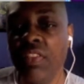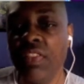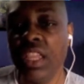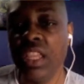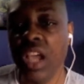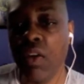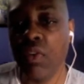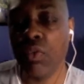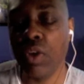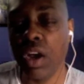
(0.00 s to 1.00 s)
the uh,
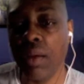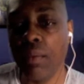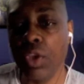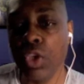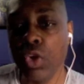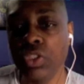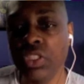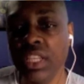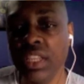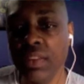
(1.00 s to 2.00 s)
uh, you'll
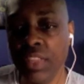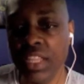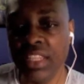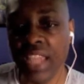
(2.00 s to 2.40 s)
see the